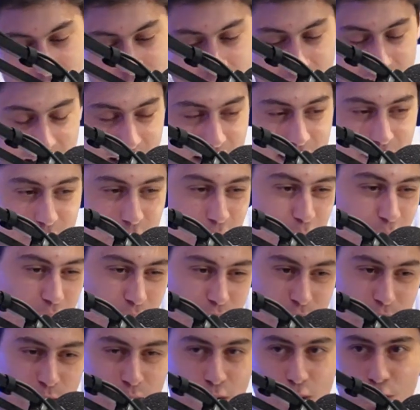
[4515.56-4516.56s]
again, he's
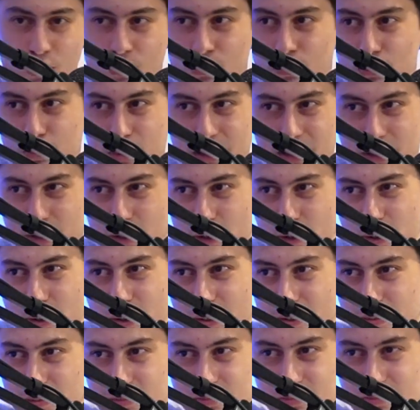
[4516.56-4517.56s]
physical, big
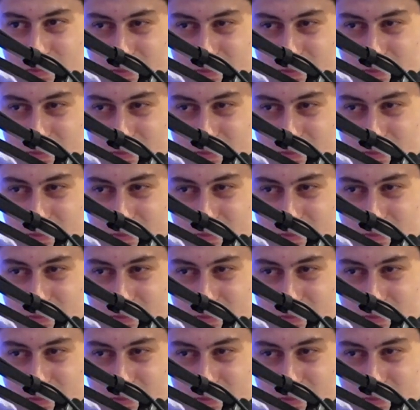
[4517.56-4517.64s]
unit.